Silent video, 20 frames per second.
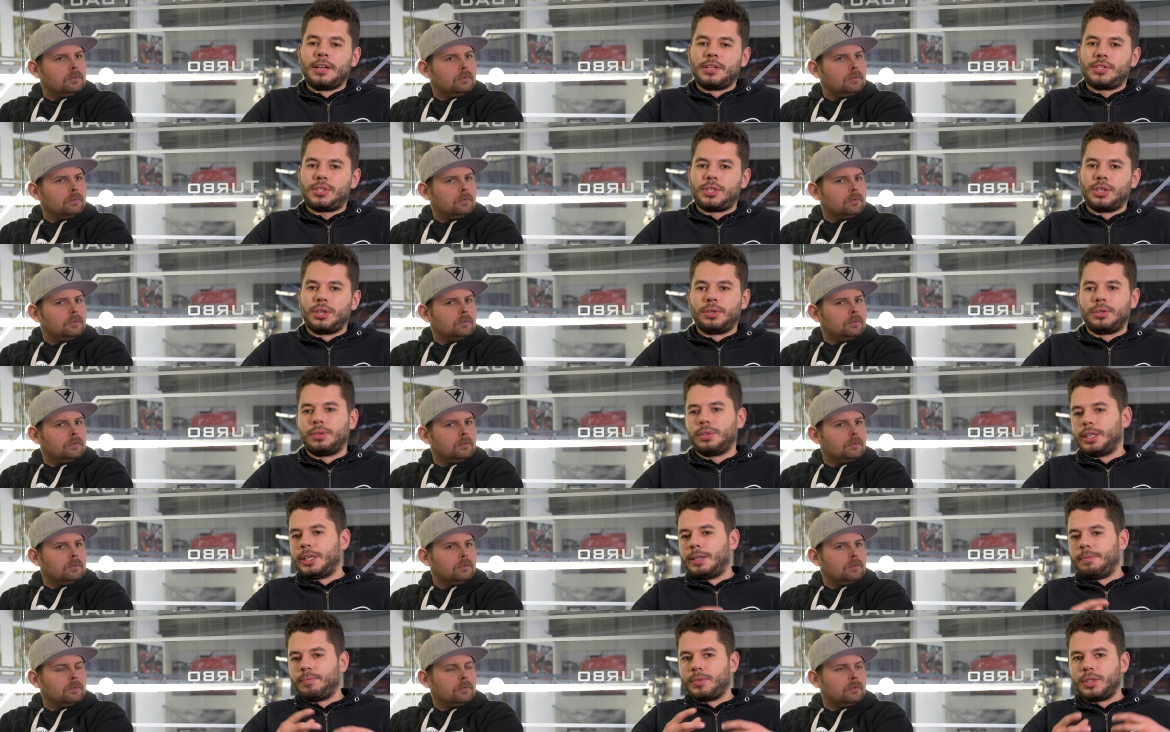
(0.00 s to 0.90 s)

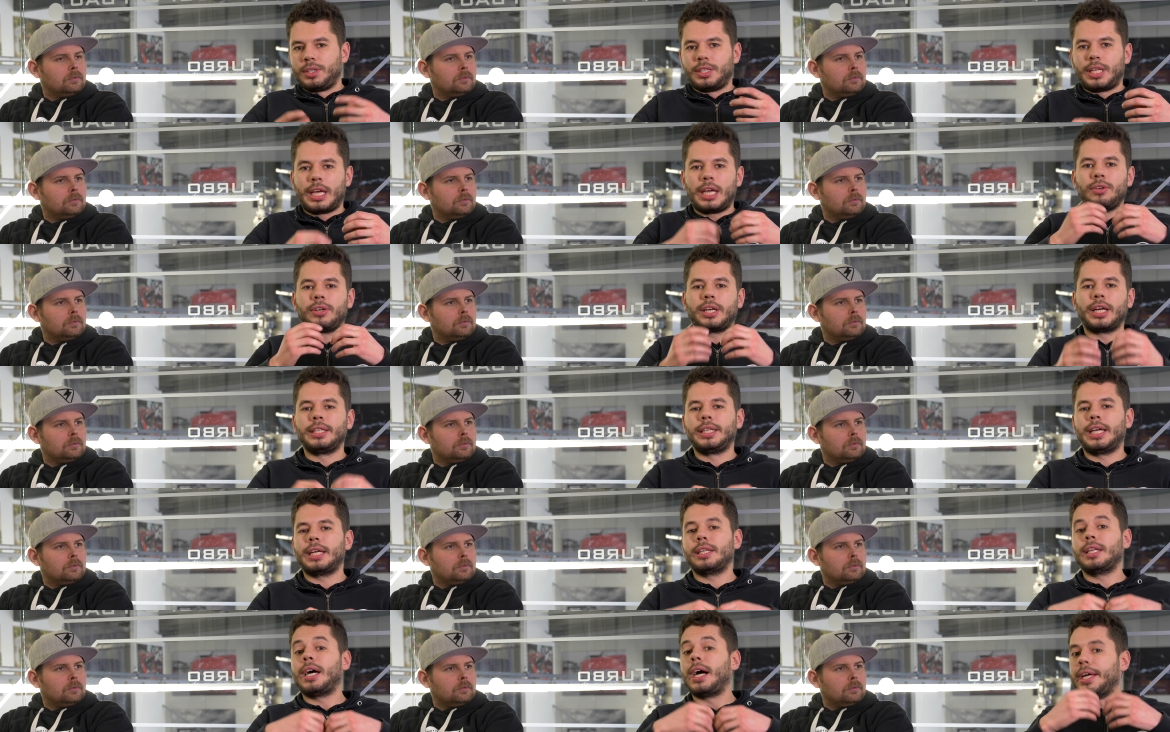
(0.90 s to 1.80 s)
Speaker 1: So um, there you can
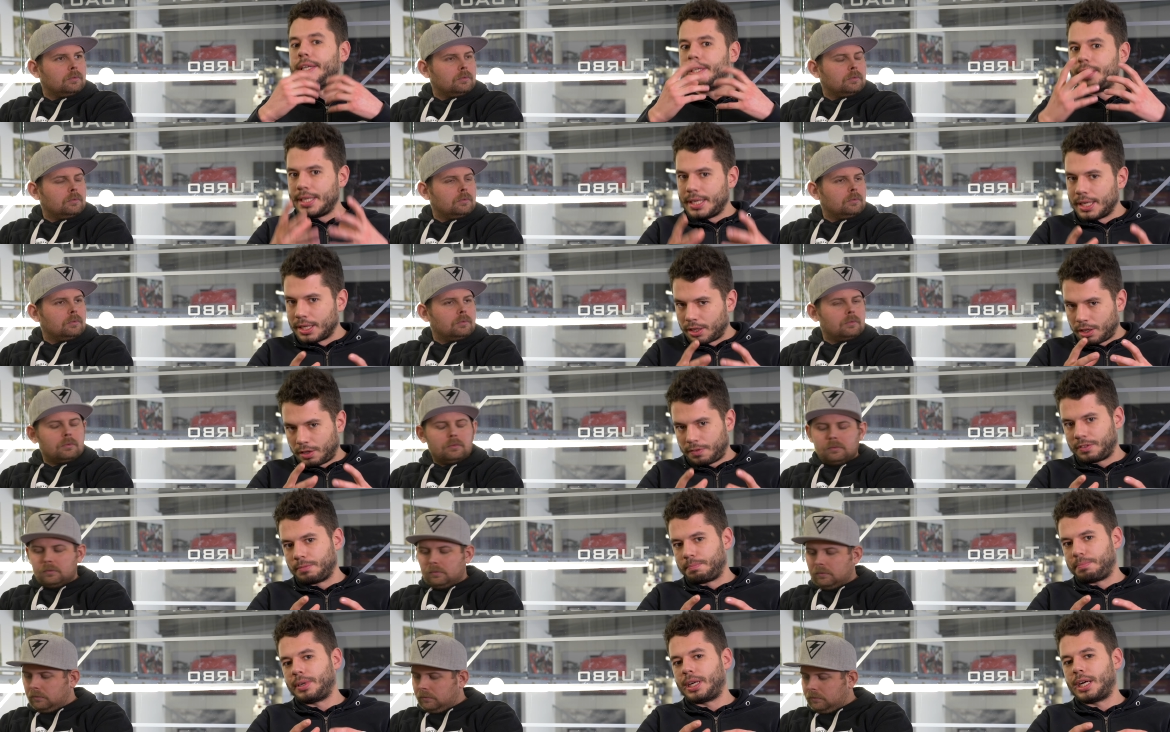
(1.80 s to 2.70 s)
get an idea
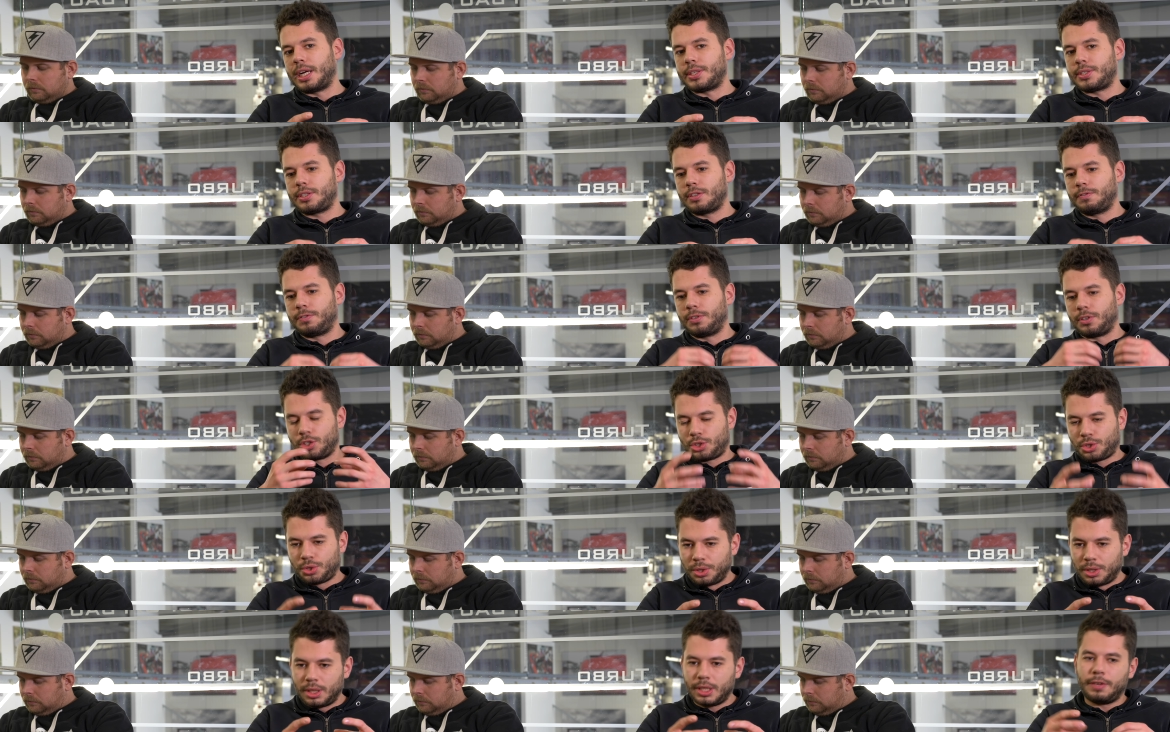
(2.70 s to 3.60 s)
of the price. For
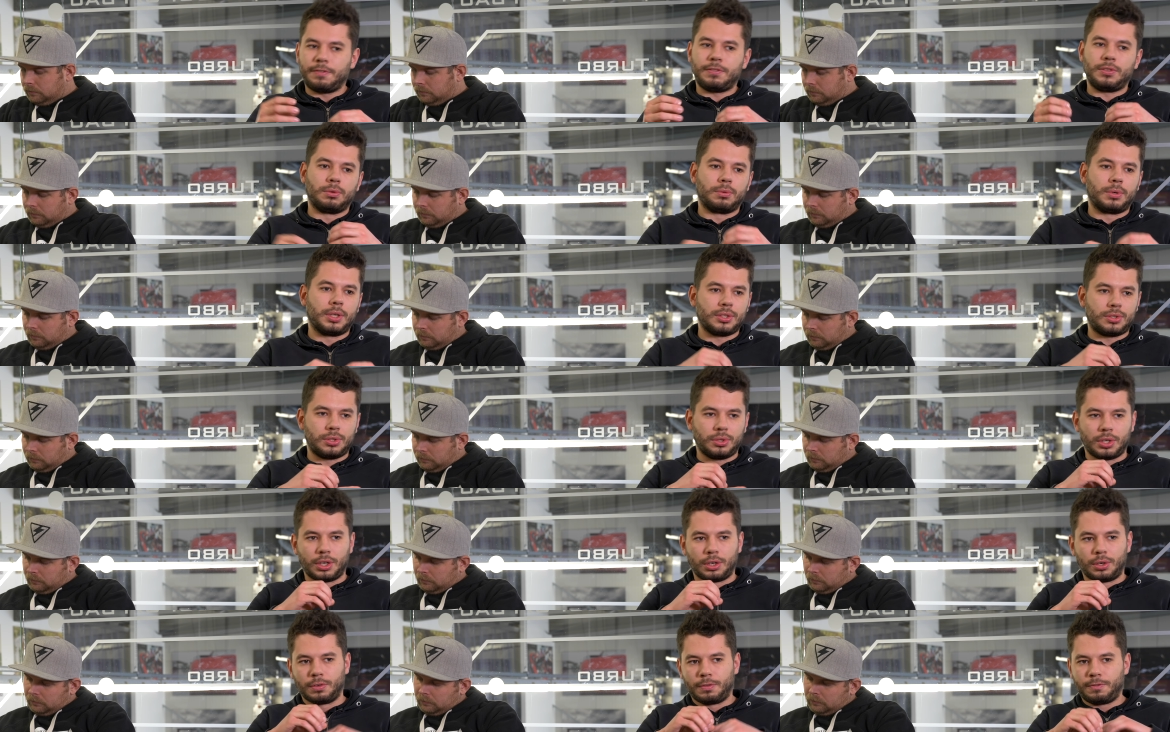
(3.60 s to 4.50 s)
sure, if you want to
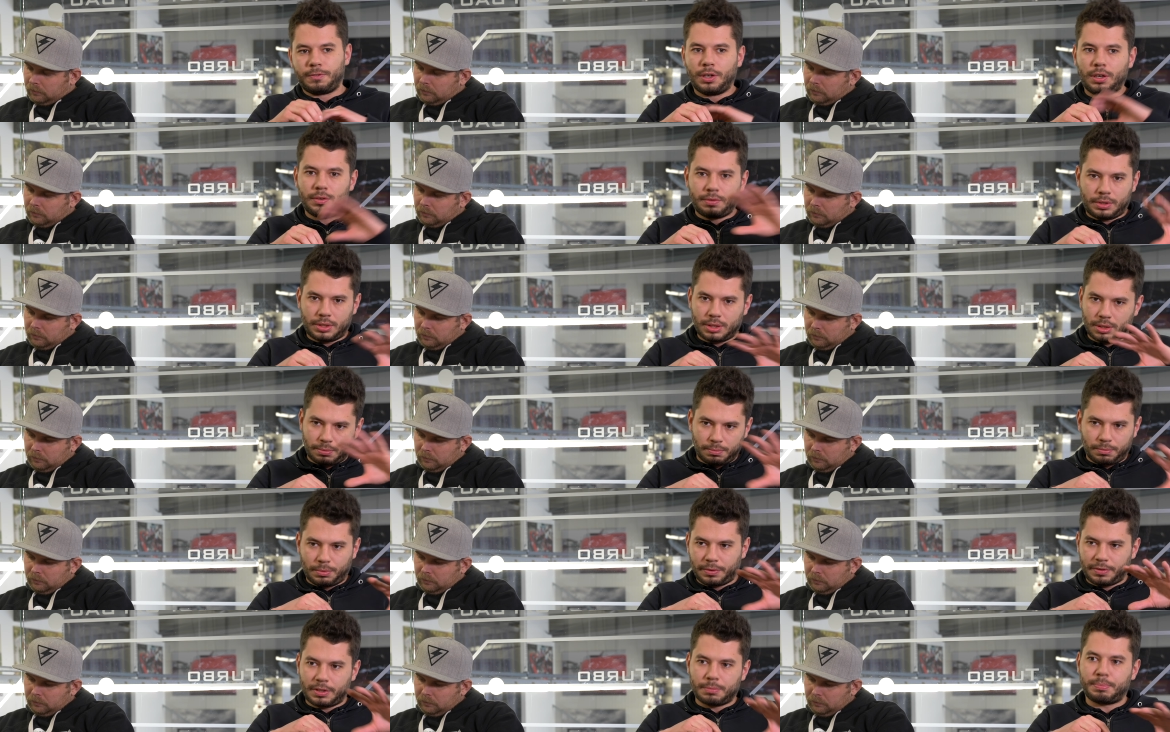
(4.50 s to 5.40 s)
go further
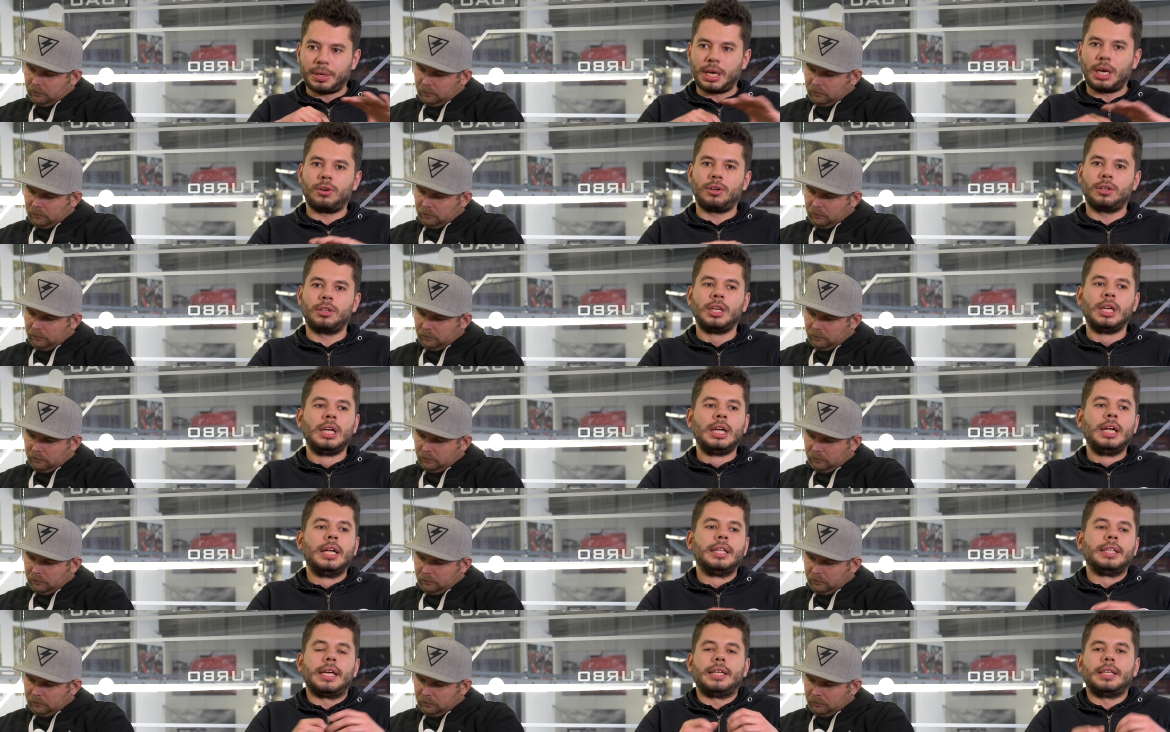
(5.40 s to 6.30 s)
with the power,
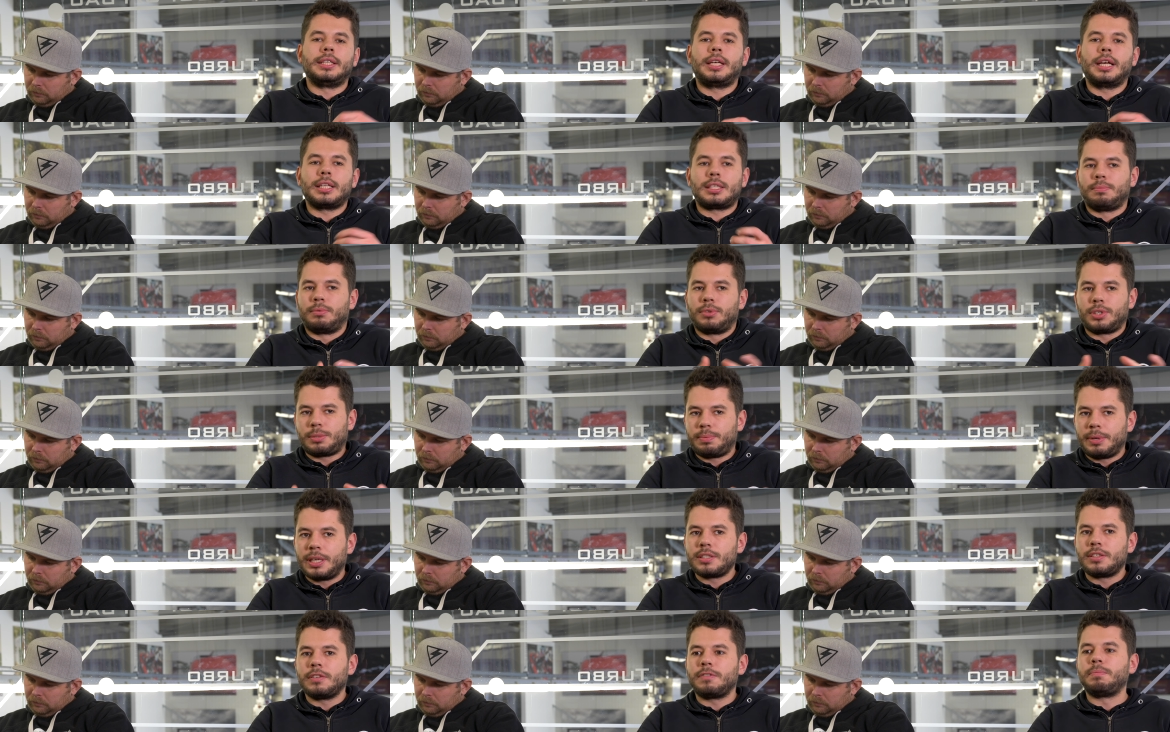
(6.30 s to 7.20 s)
then it gets more
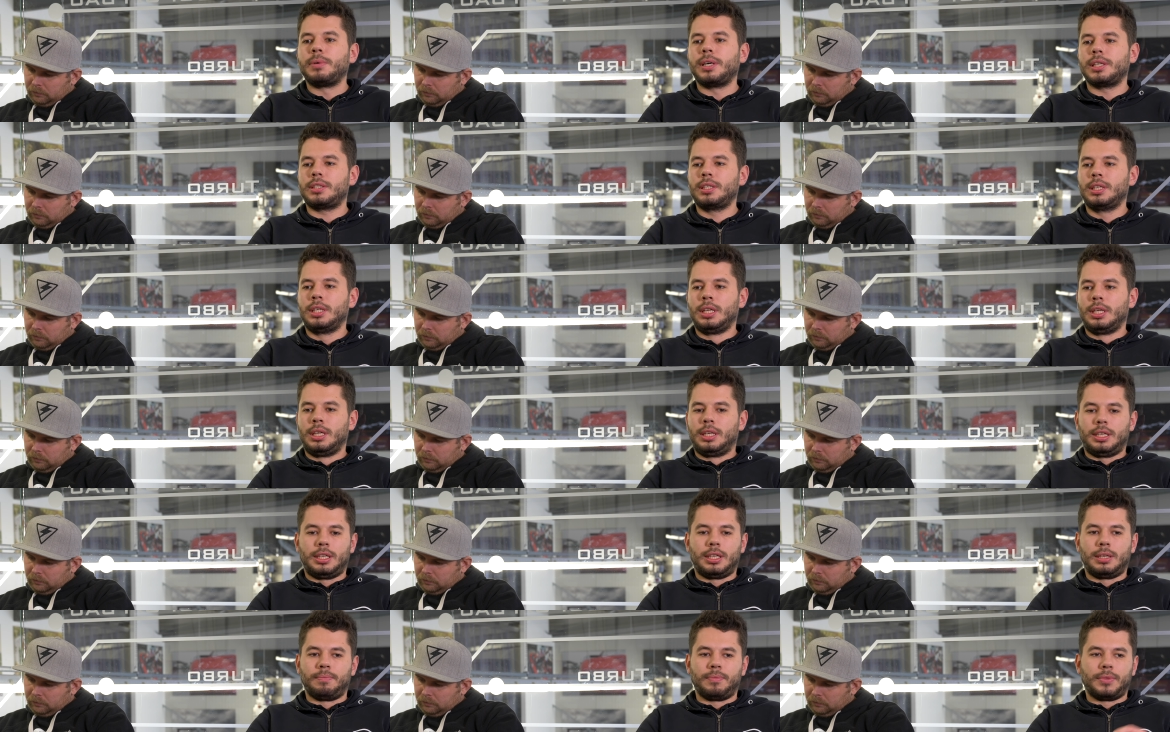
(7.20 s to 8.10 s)
expensive. But
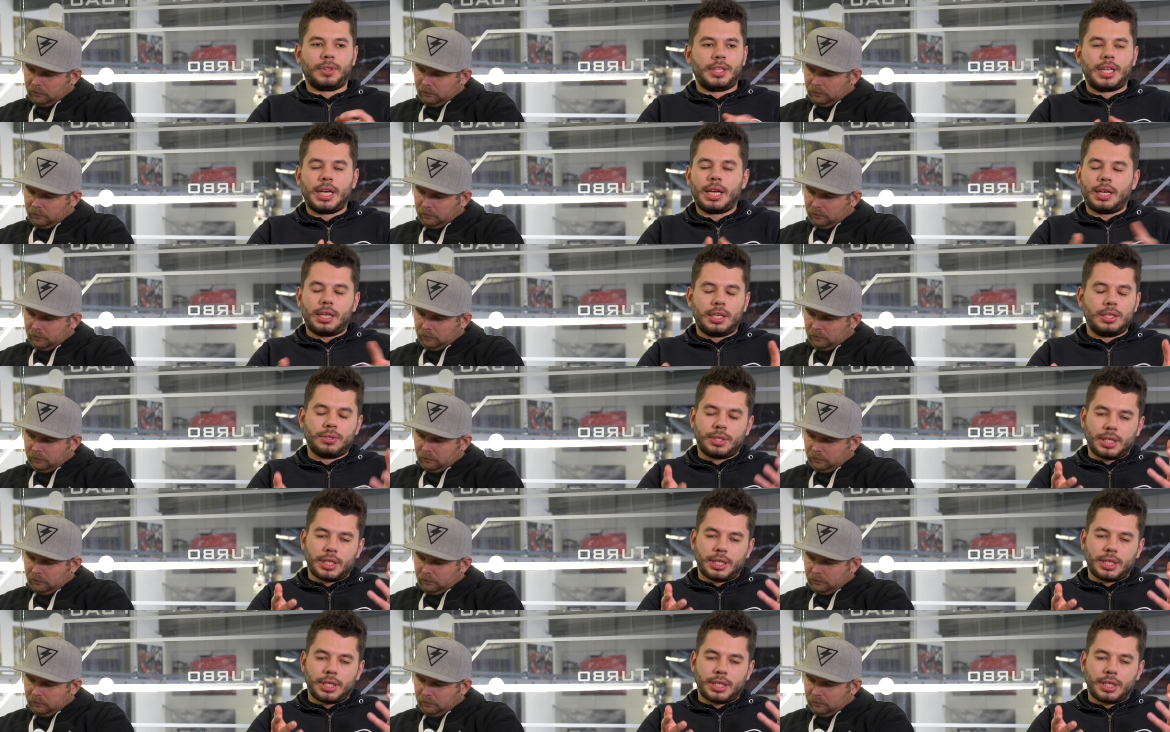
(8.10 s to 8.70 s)
um, there you